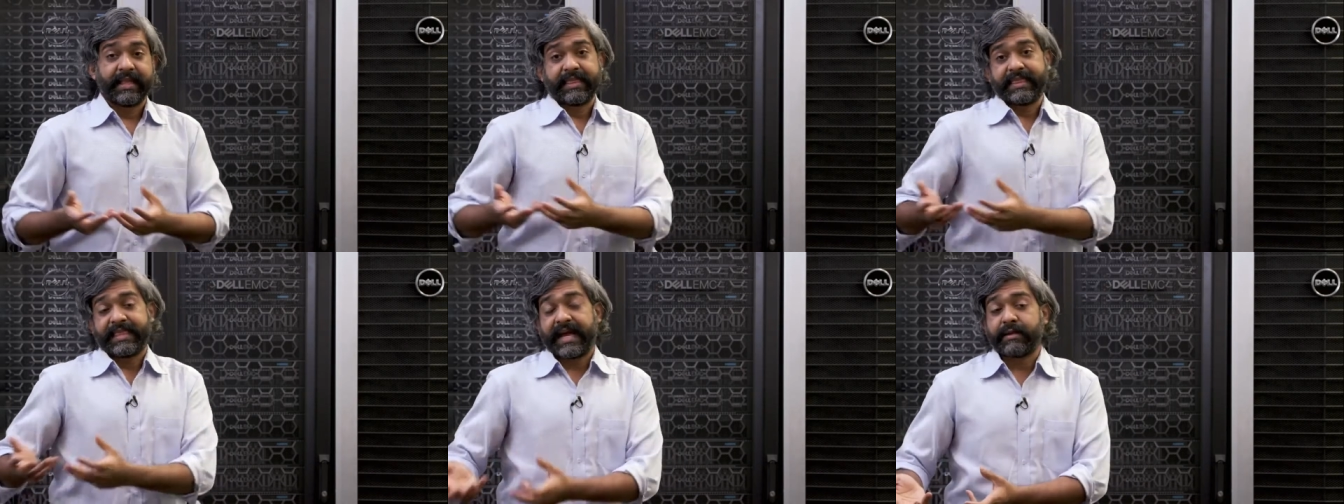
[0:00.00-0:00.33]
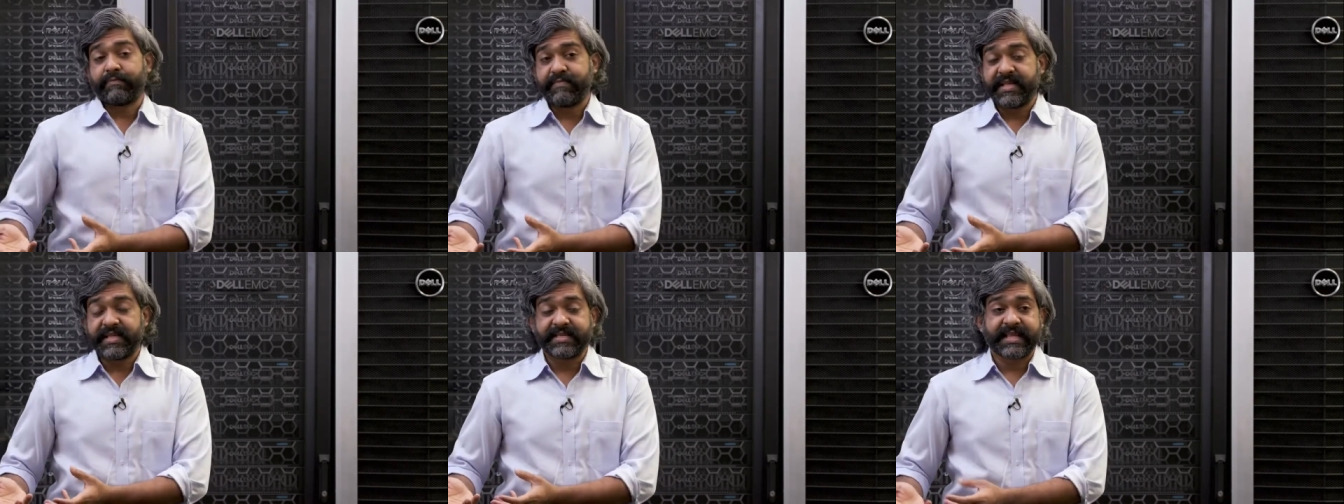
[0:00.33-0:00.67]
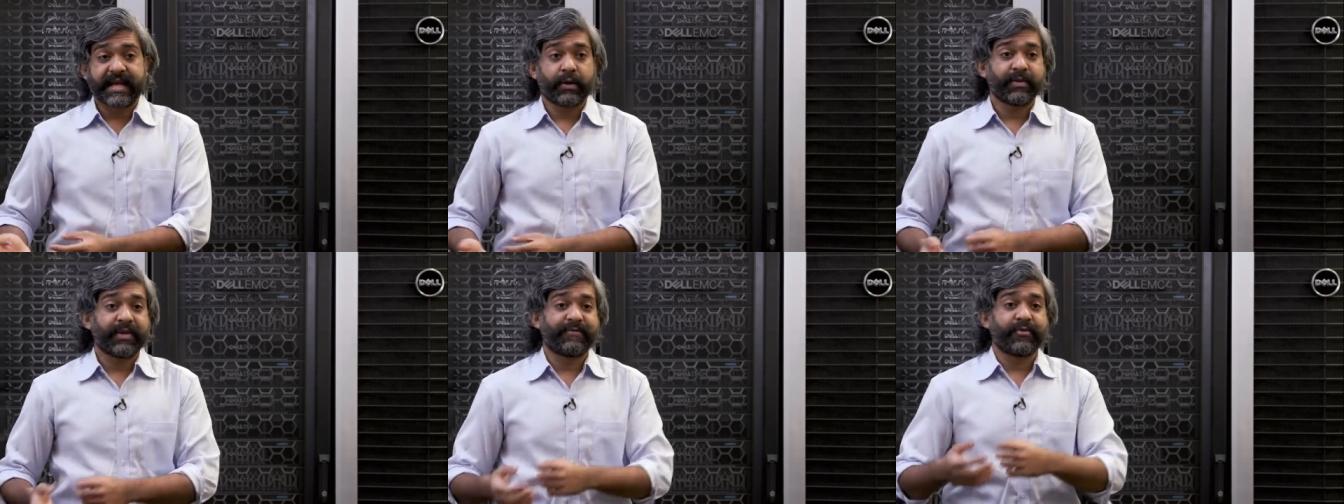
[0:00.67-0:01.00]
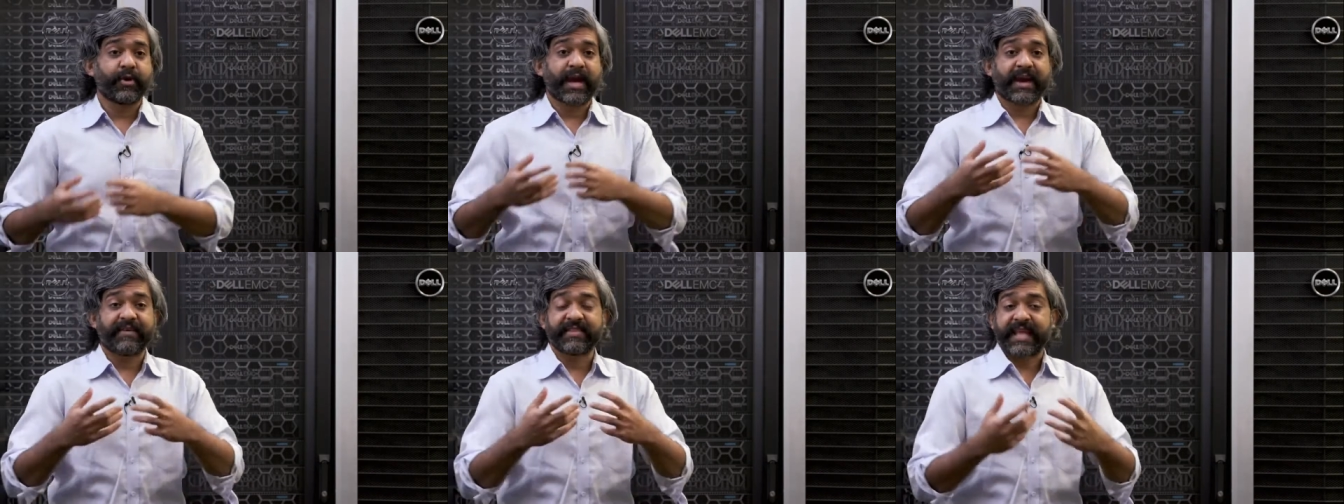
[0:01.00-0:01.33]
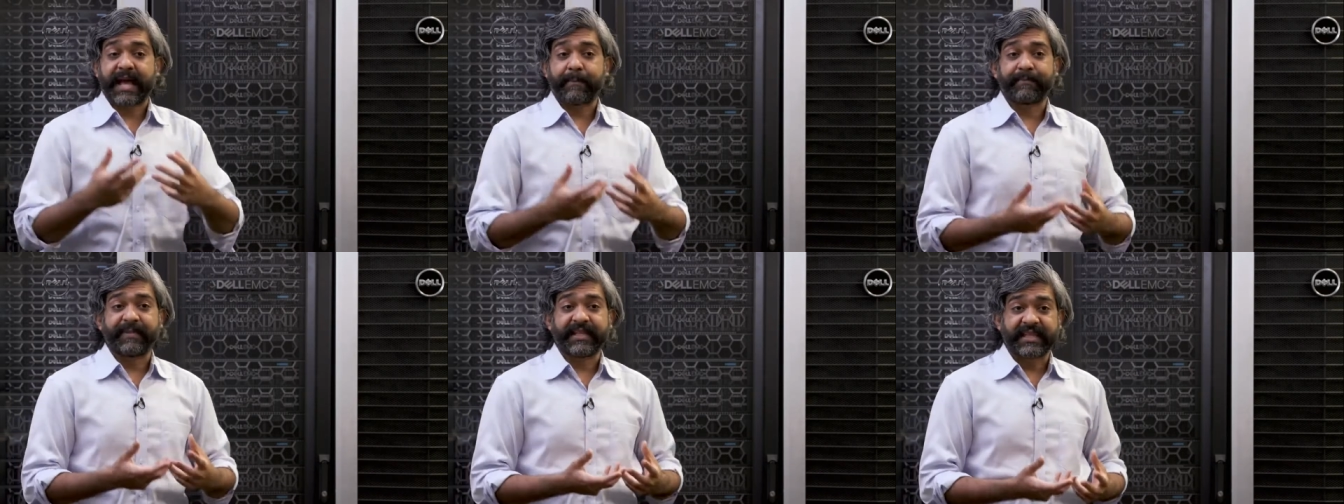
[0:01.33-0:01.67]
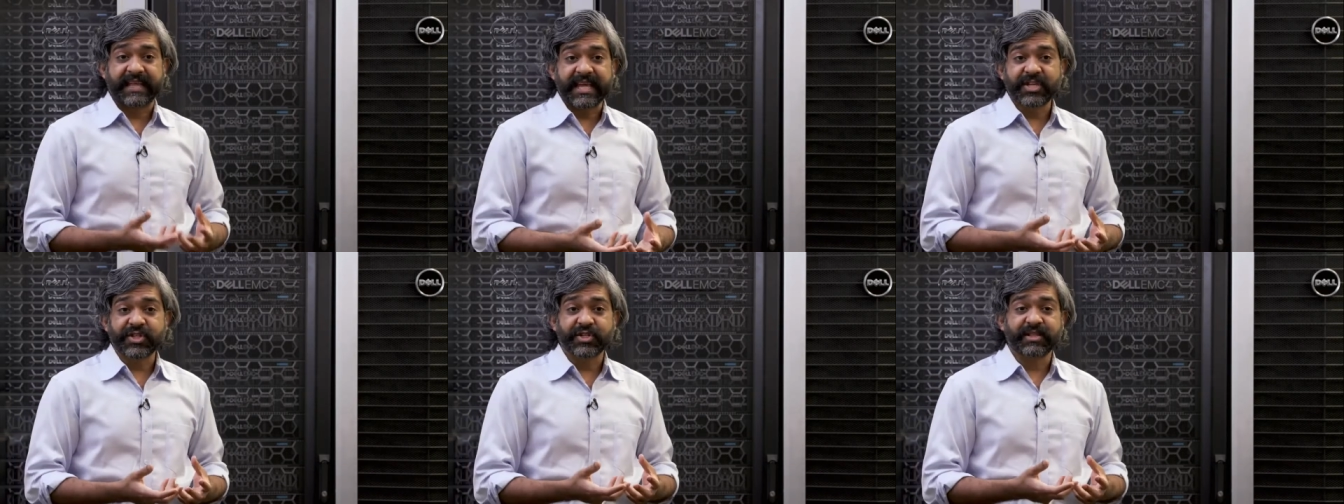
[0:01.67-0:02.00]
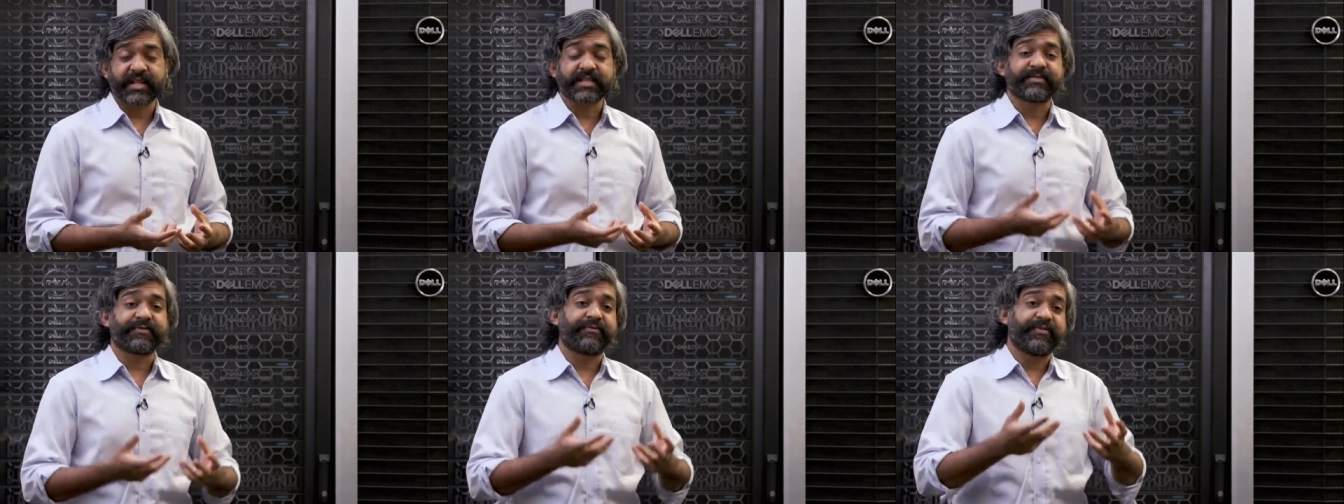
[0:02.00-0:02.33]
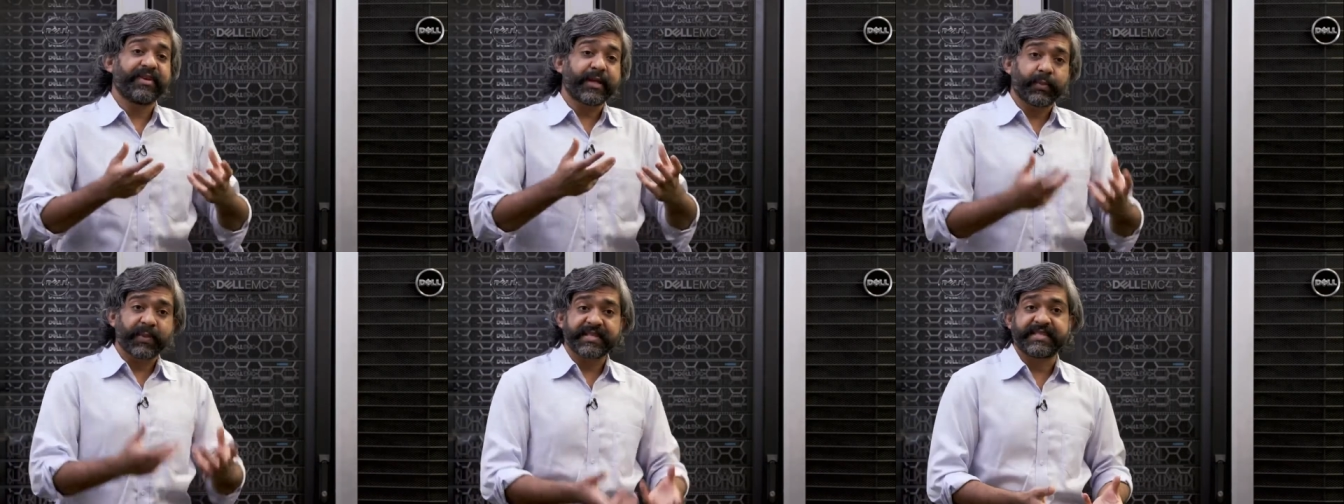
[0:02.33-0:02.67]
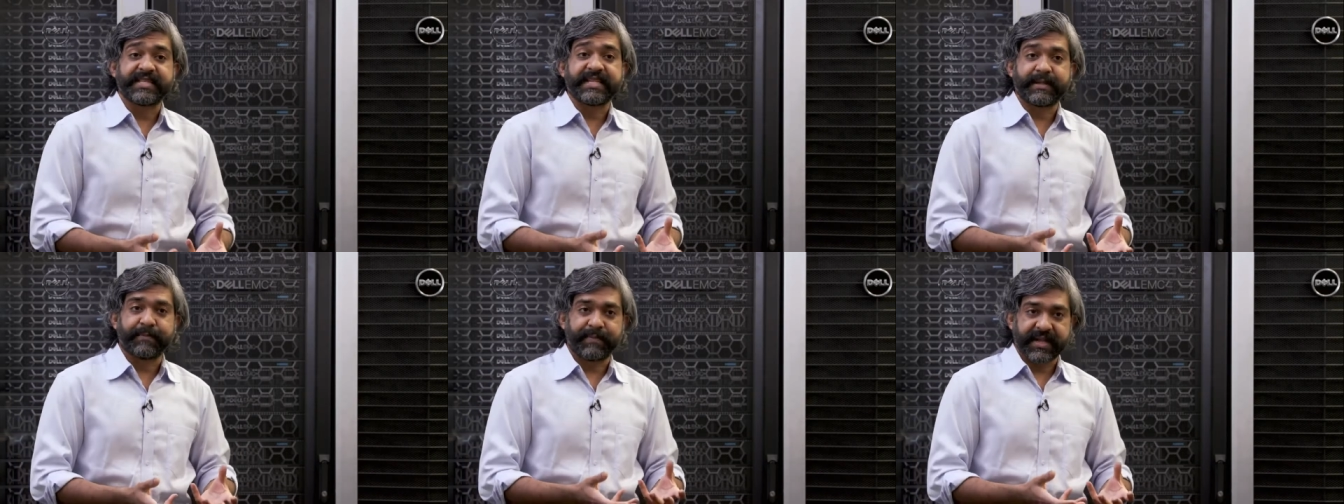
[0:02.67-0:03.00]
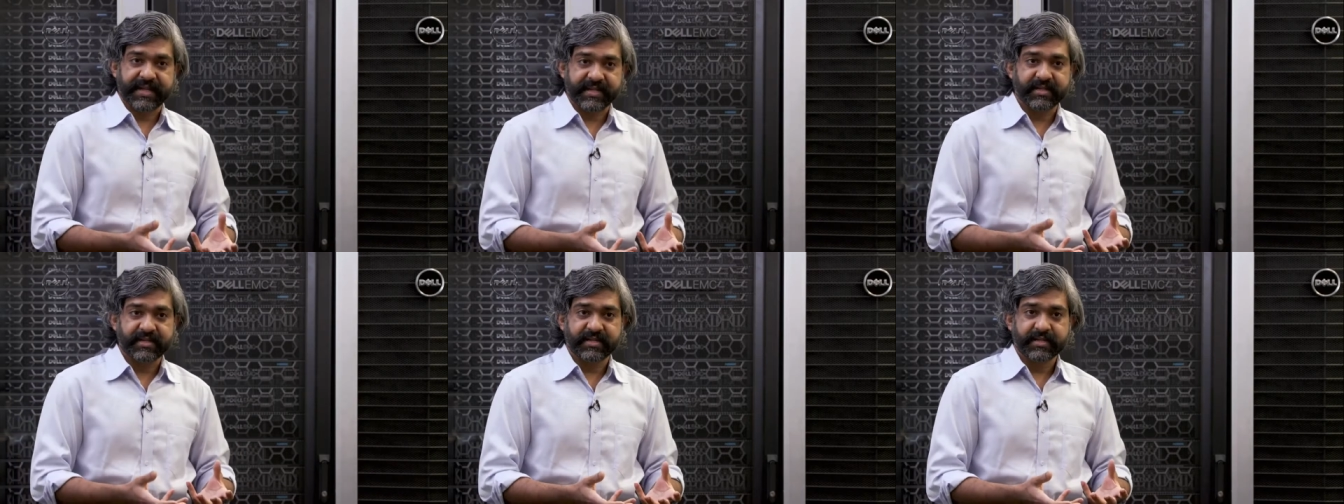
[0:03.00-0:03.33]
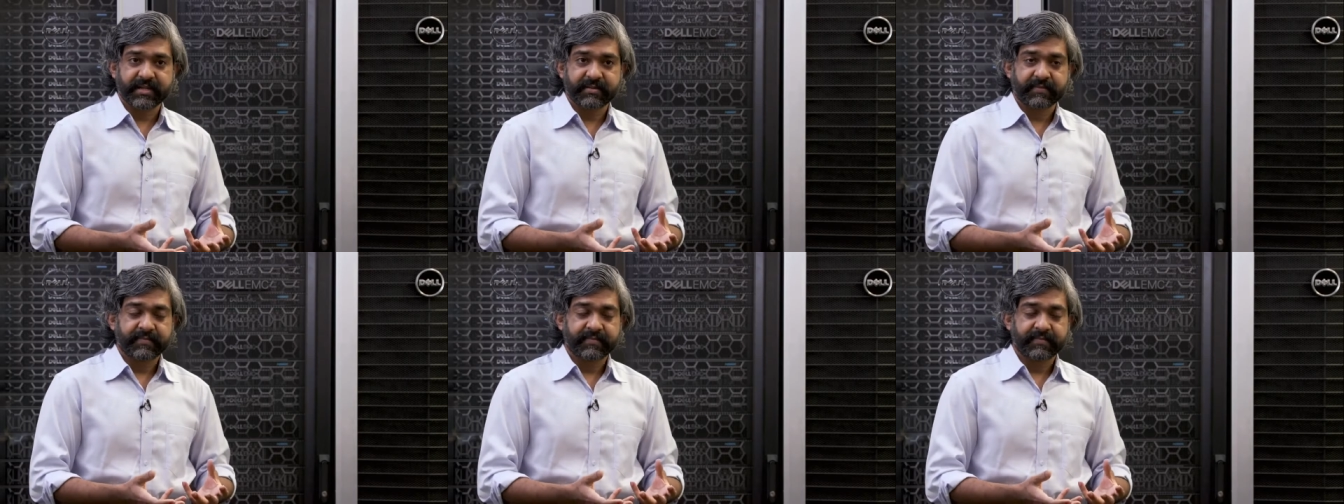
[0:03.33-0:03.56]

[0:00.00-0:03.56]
That means now if you have an application that's frequency dependent,